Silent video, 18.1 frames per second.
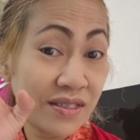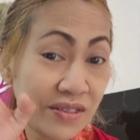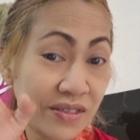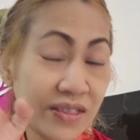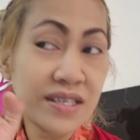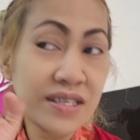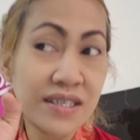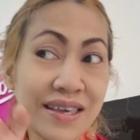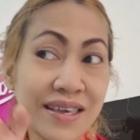
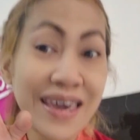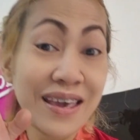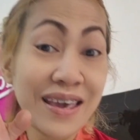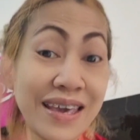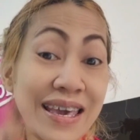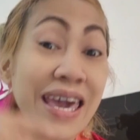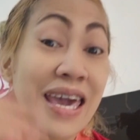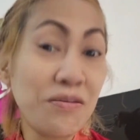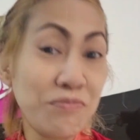this
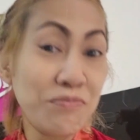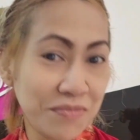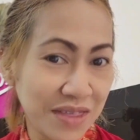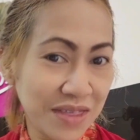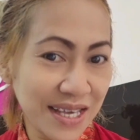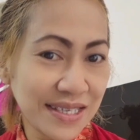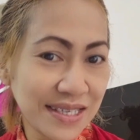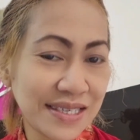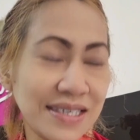came
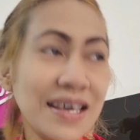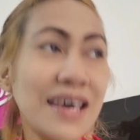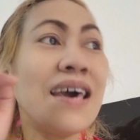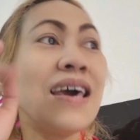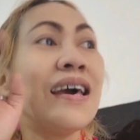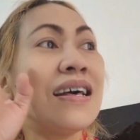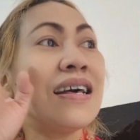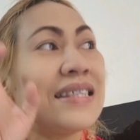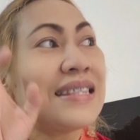this
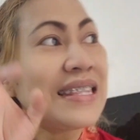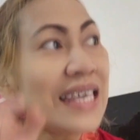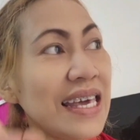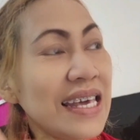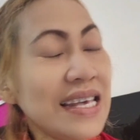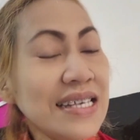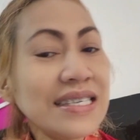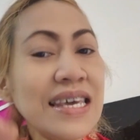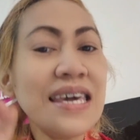
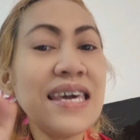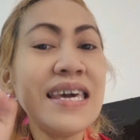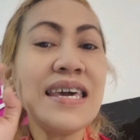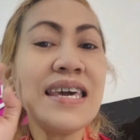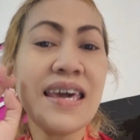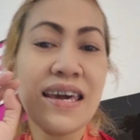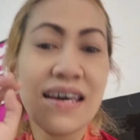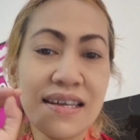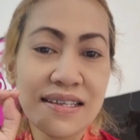
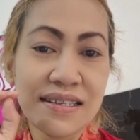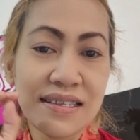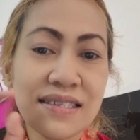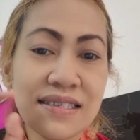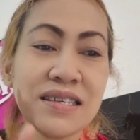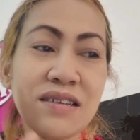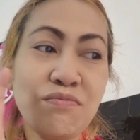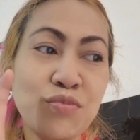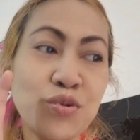teasing
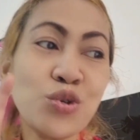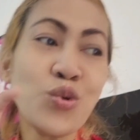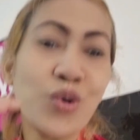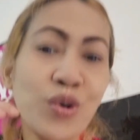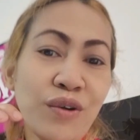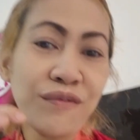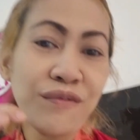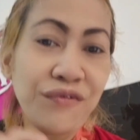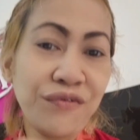and some
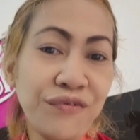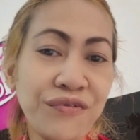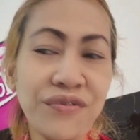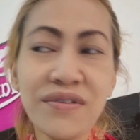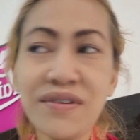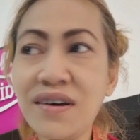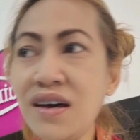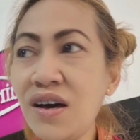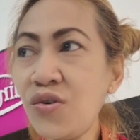sort of,
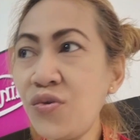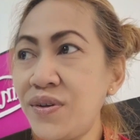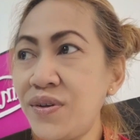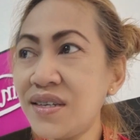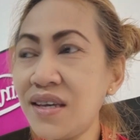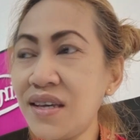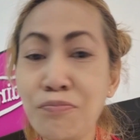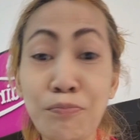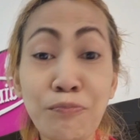how you
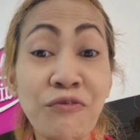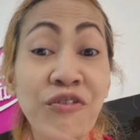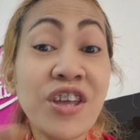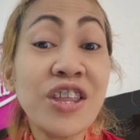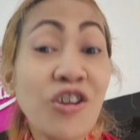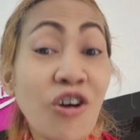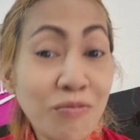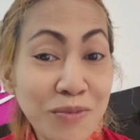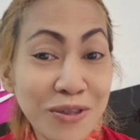say,
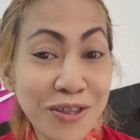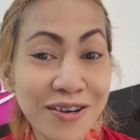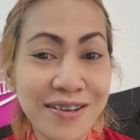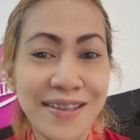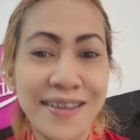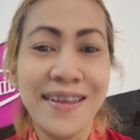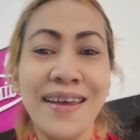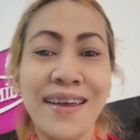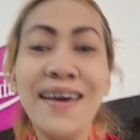
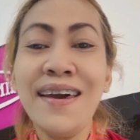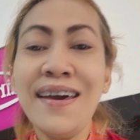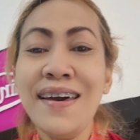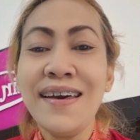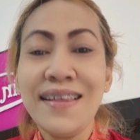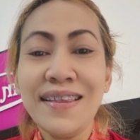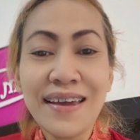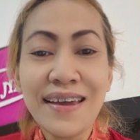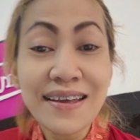phenomenon,
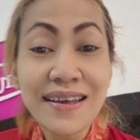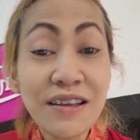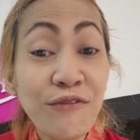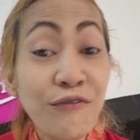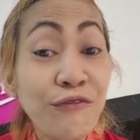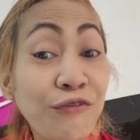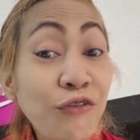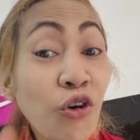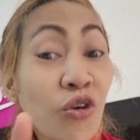like the
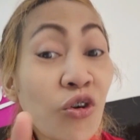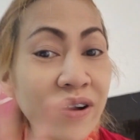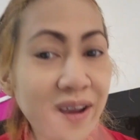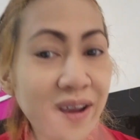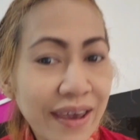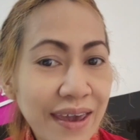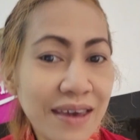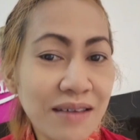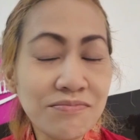four
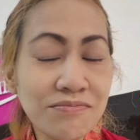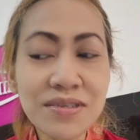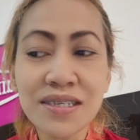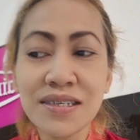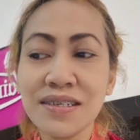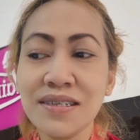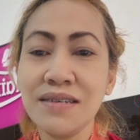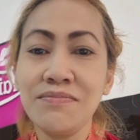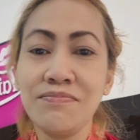
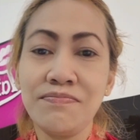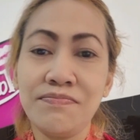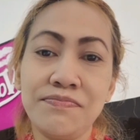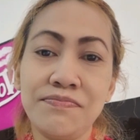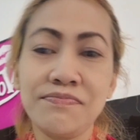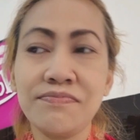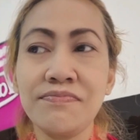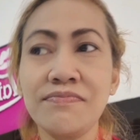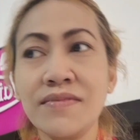M's,
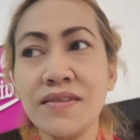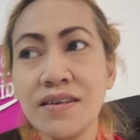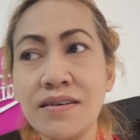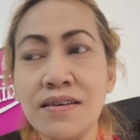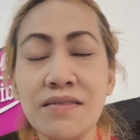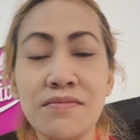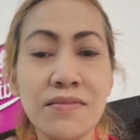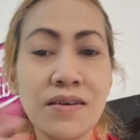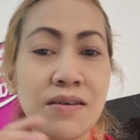
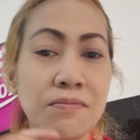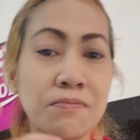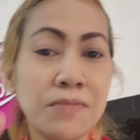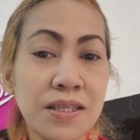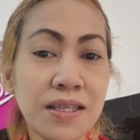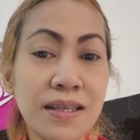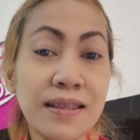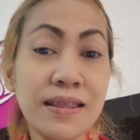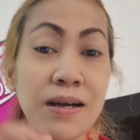
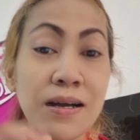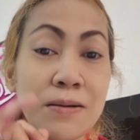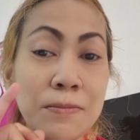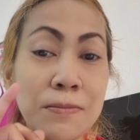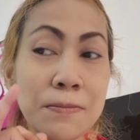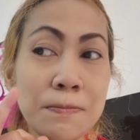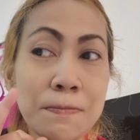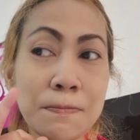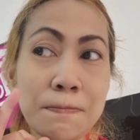
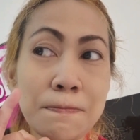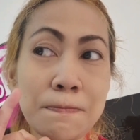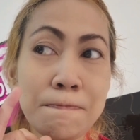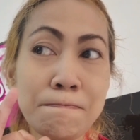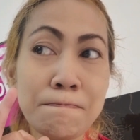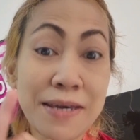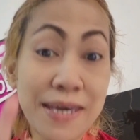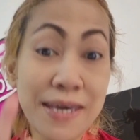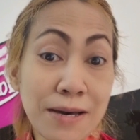
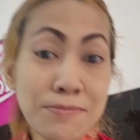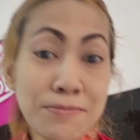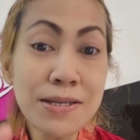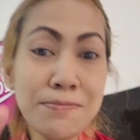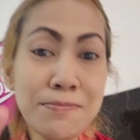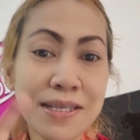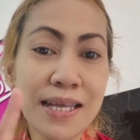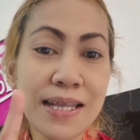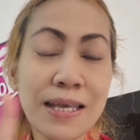matandang
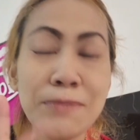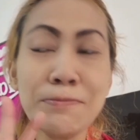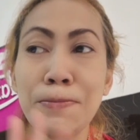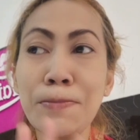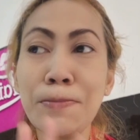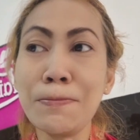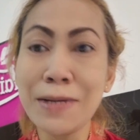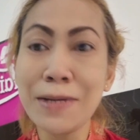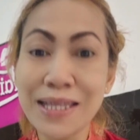mayaman, madaling
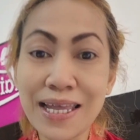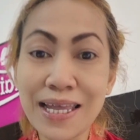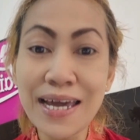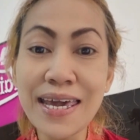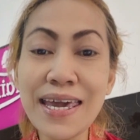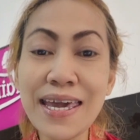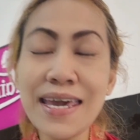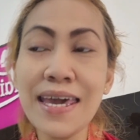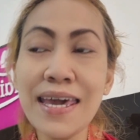
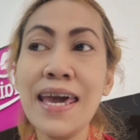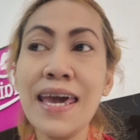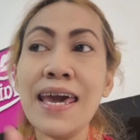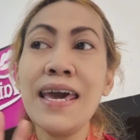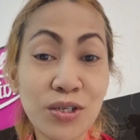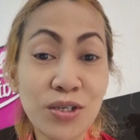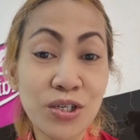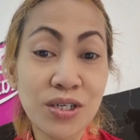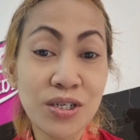mamamatay,
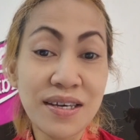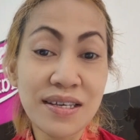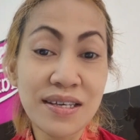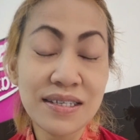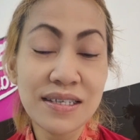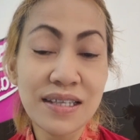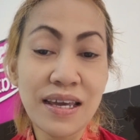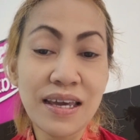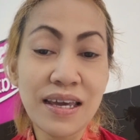which
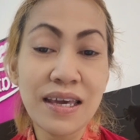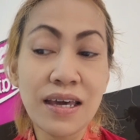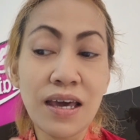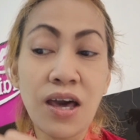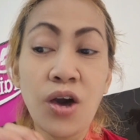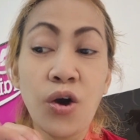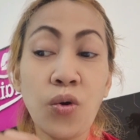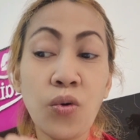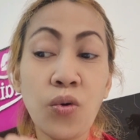is like
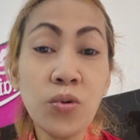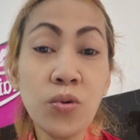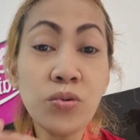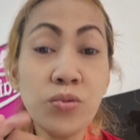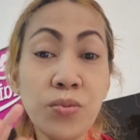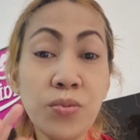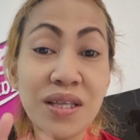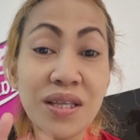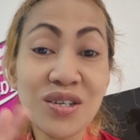
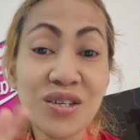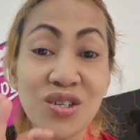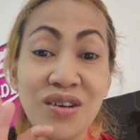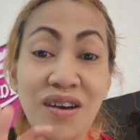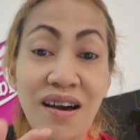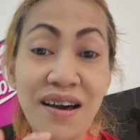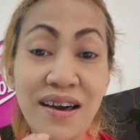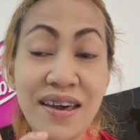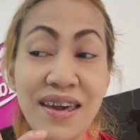old rich
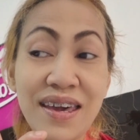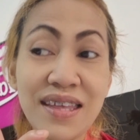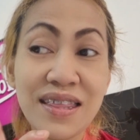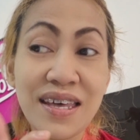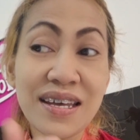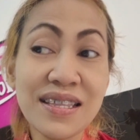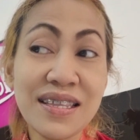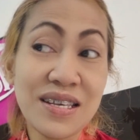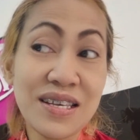guy
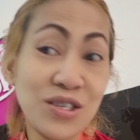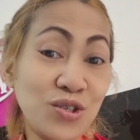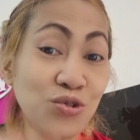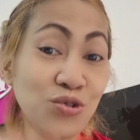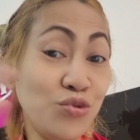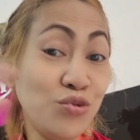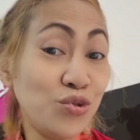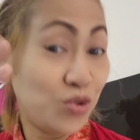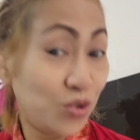that is soon